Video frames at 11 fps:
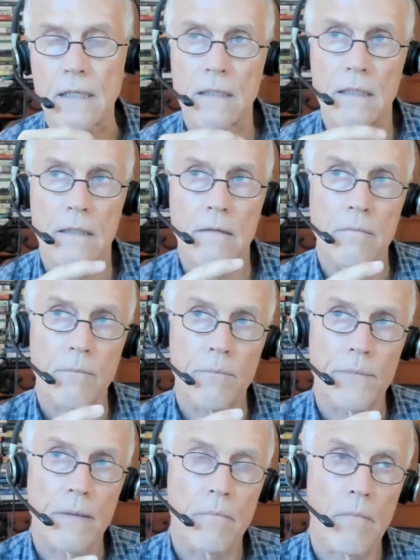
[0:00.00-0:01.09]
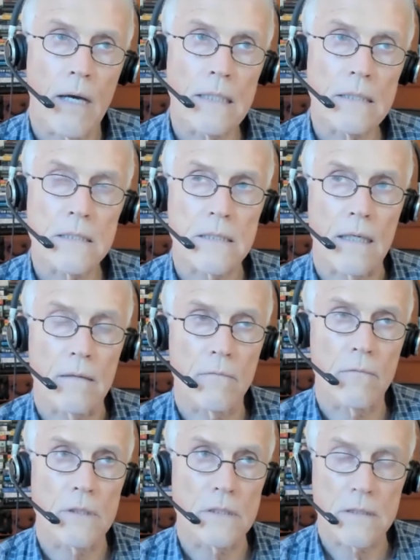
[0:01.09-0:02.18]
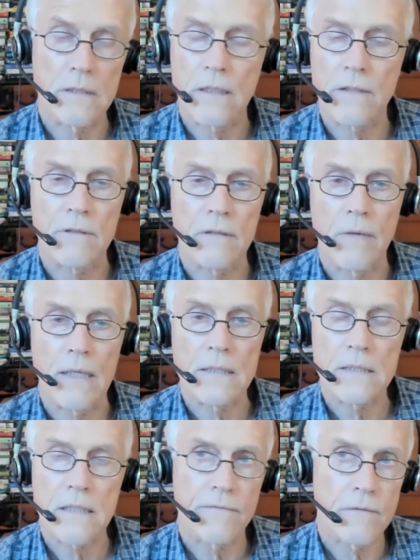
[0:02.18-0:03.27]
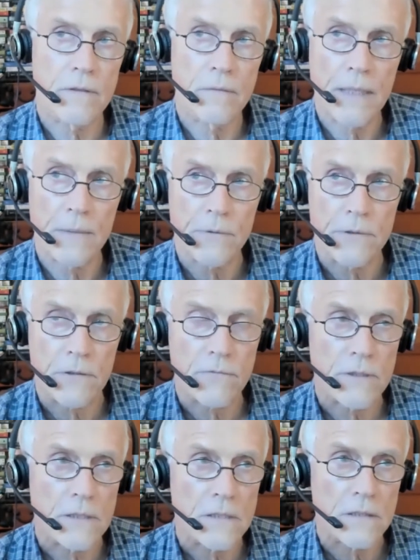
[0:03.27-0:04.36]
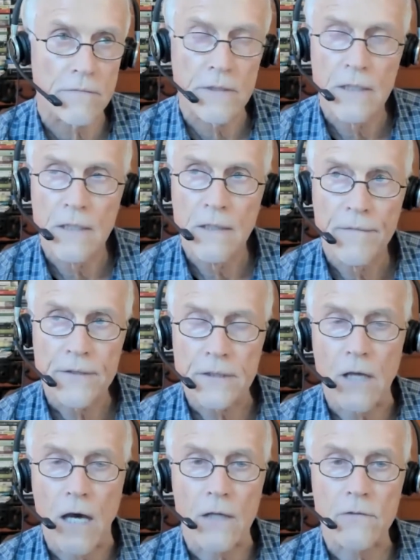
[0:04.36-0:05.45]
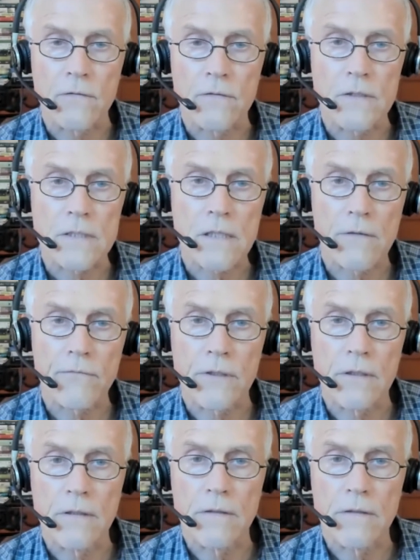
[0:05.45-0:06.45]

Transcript: And the mindset was an othering mindset from the papal decrees of the doctrine of discovery.